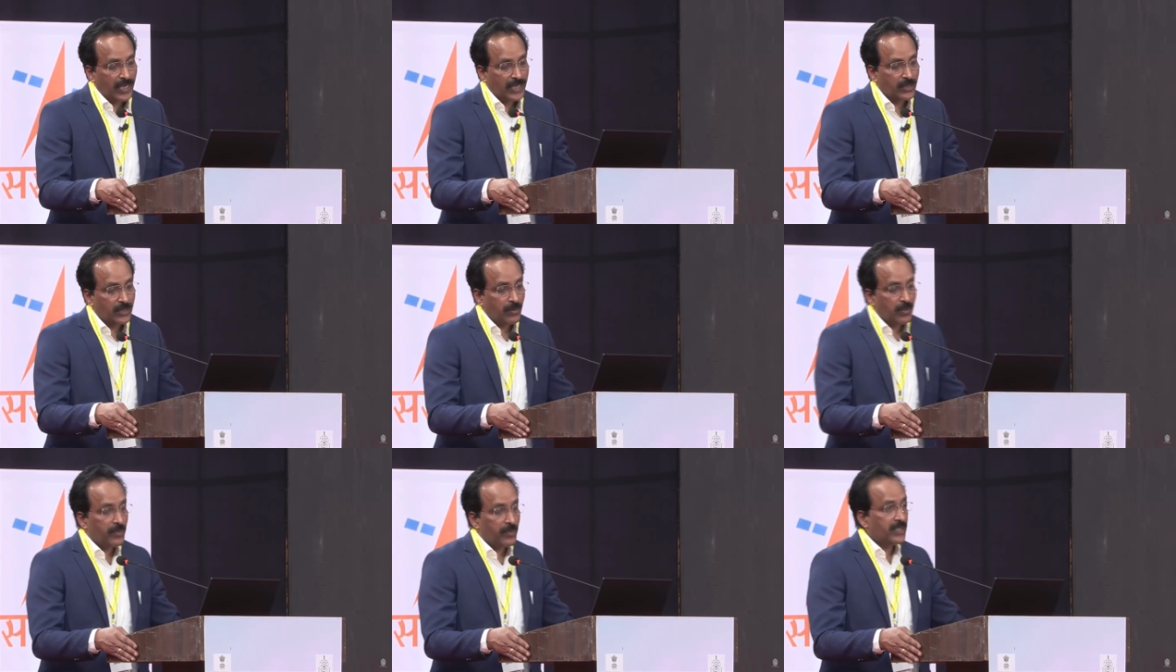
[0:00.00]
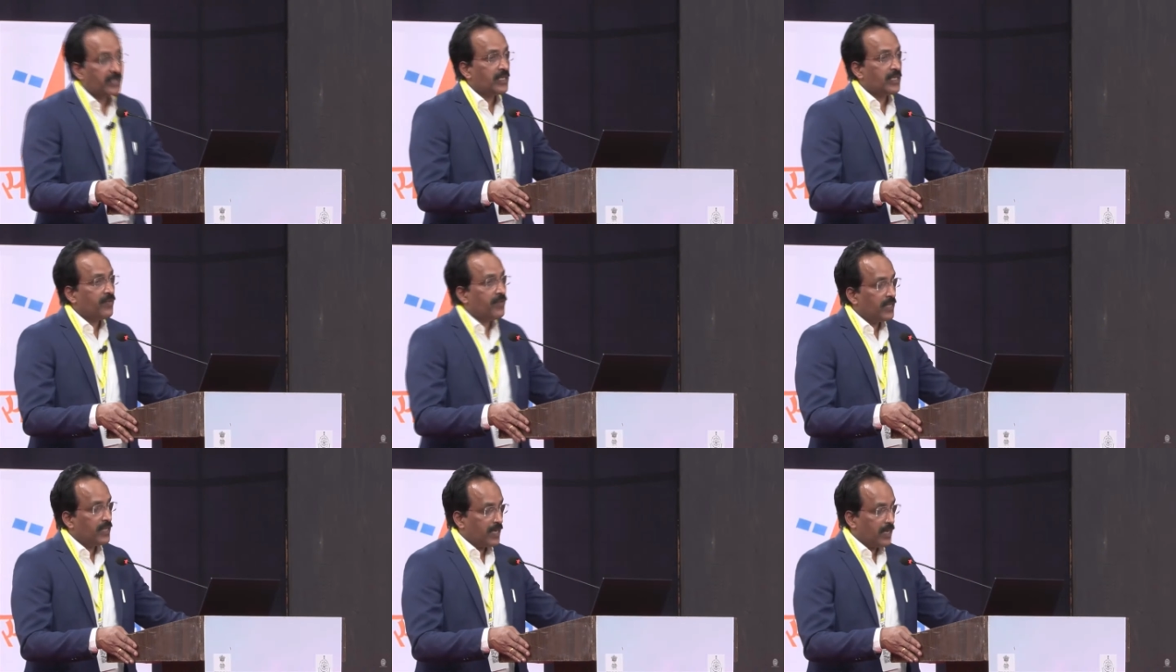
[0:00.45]

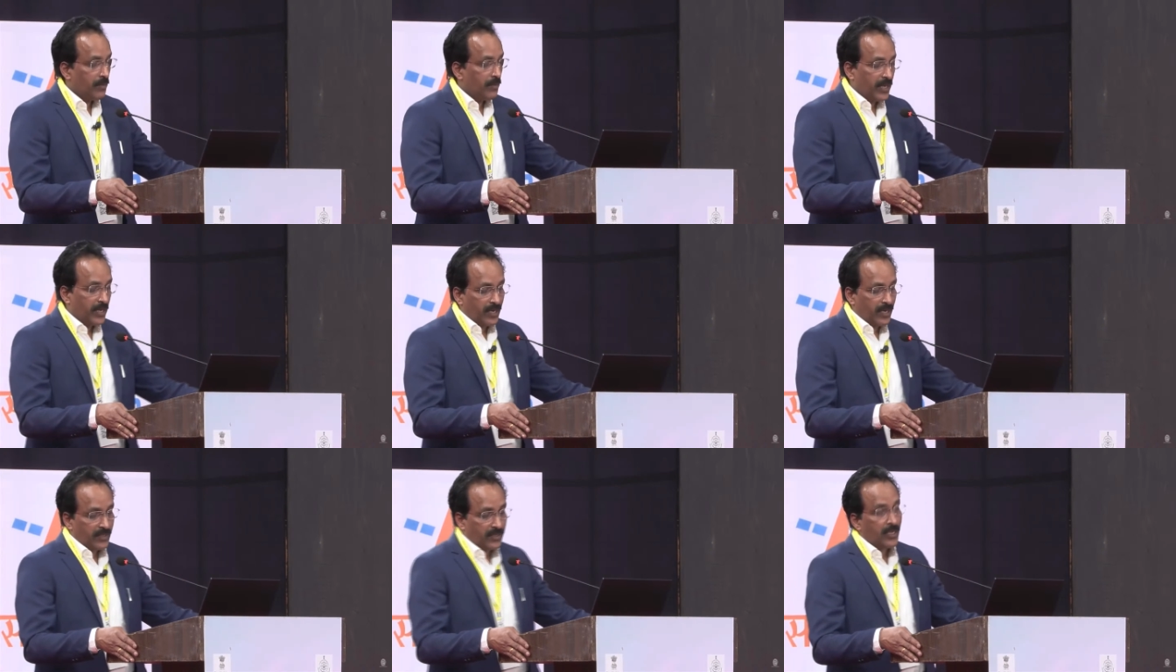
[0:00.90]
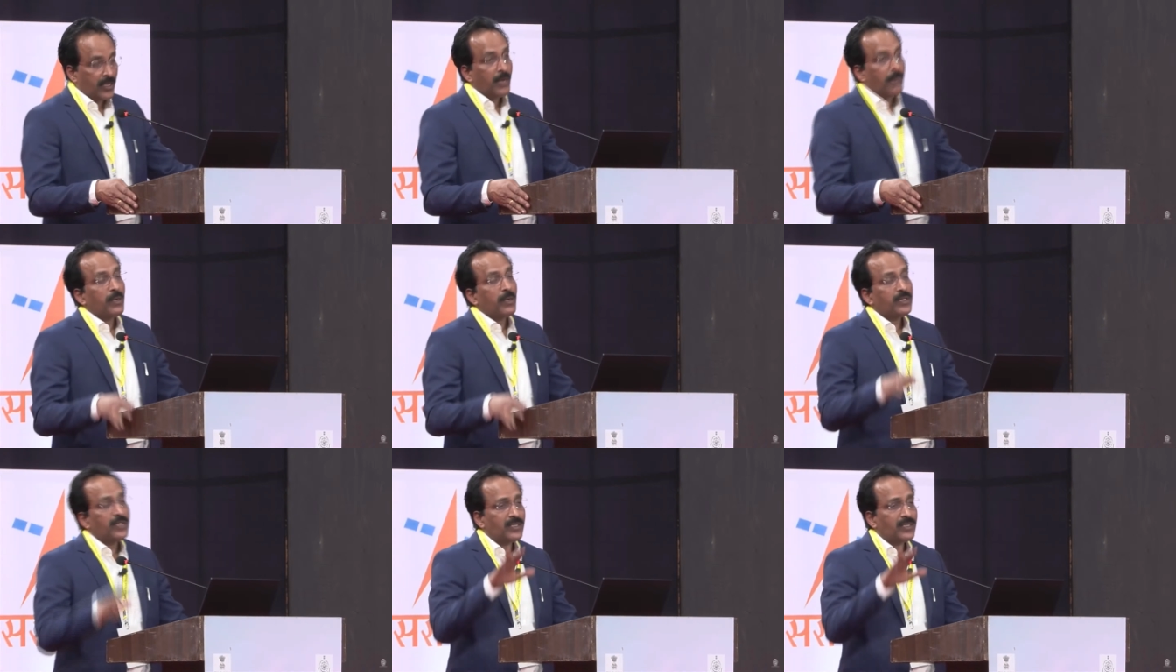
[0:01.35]
experiments even in the coming days.
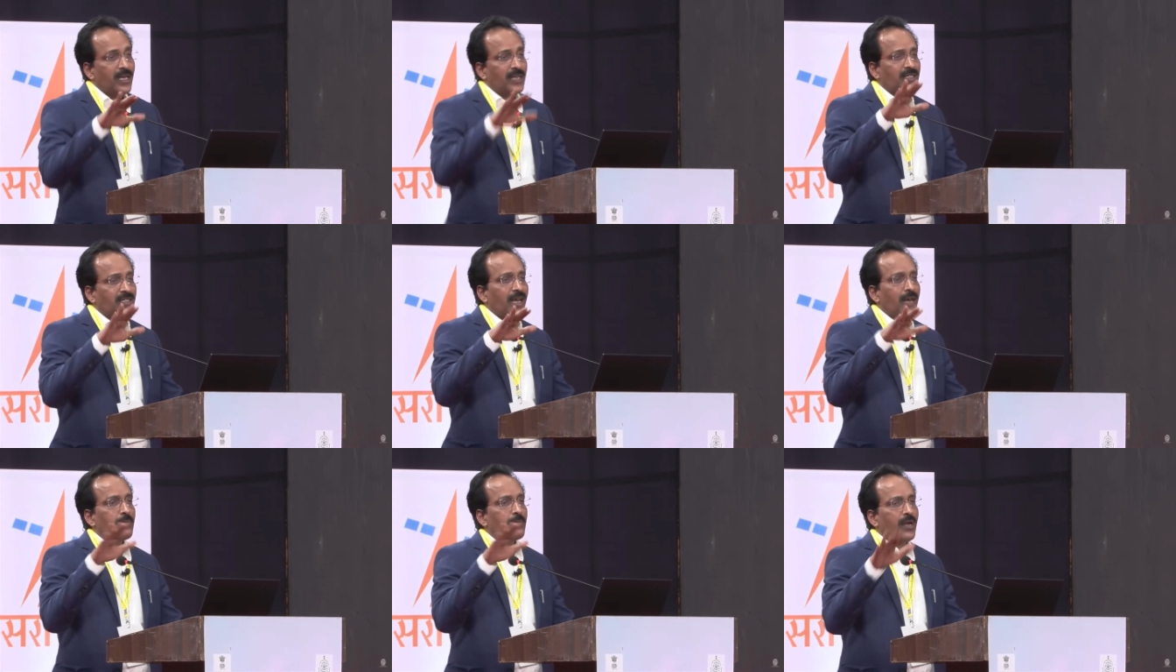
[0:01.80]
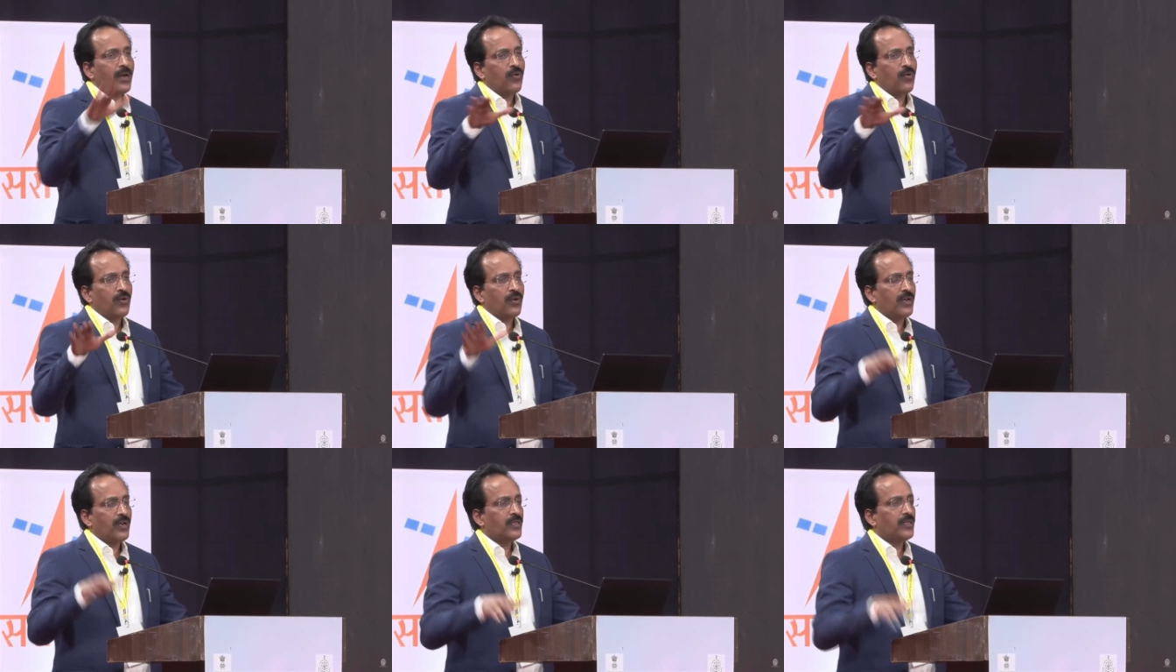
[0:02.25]
But this has come
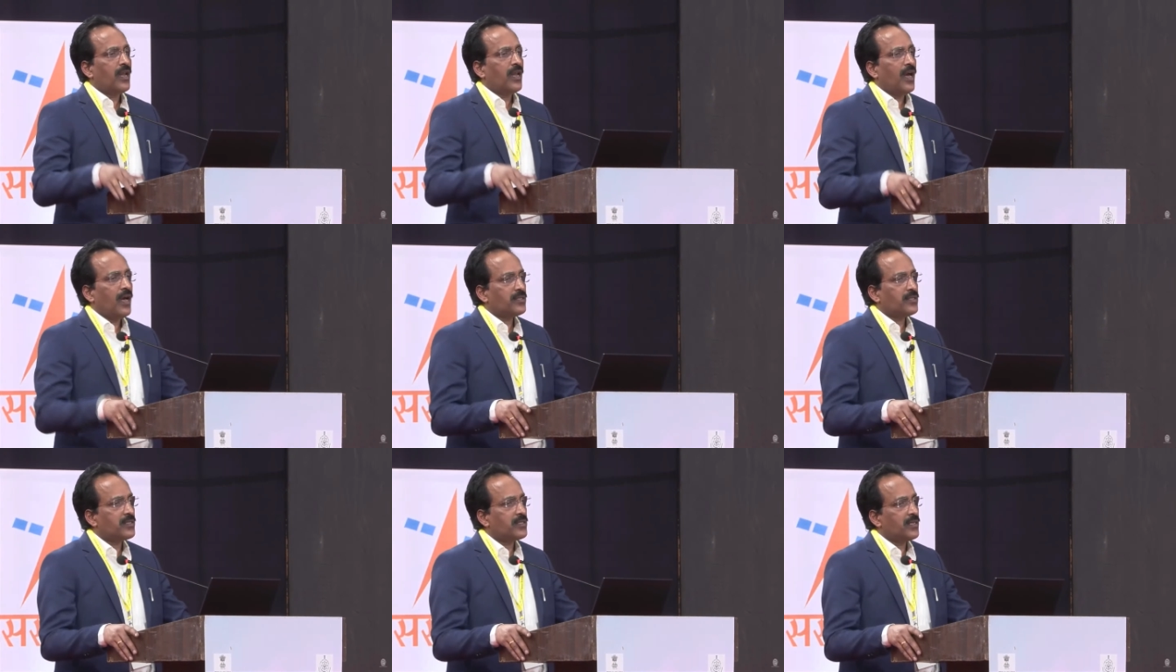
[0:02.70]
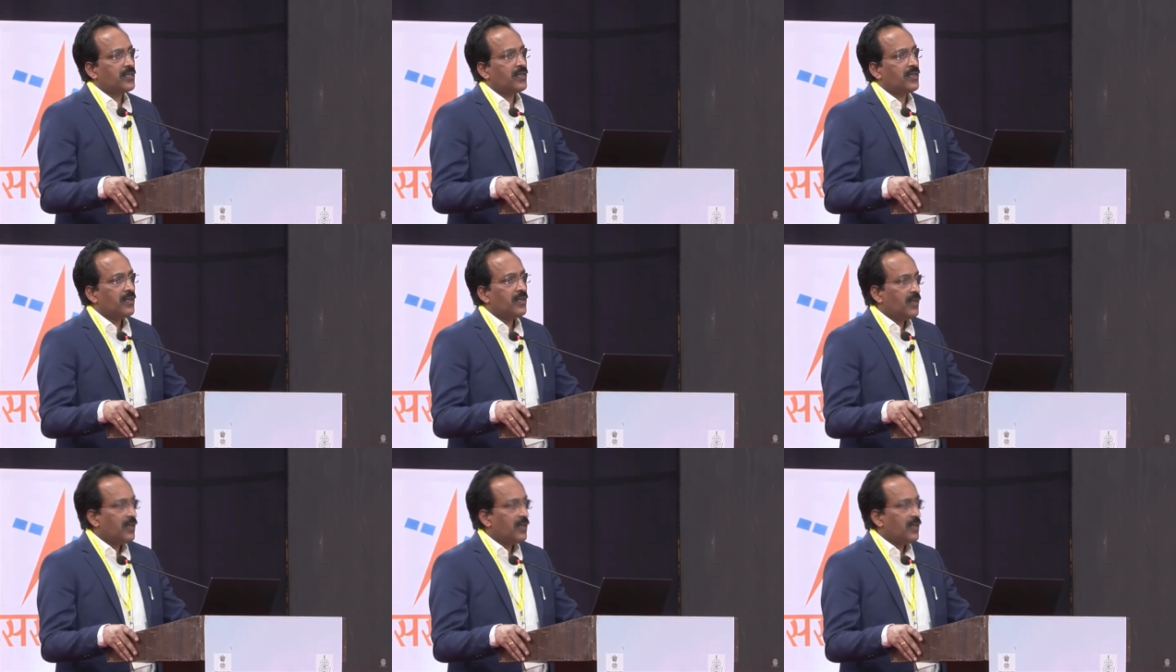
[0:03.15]
down in the last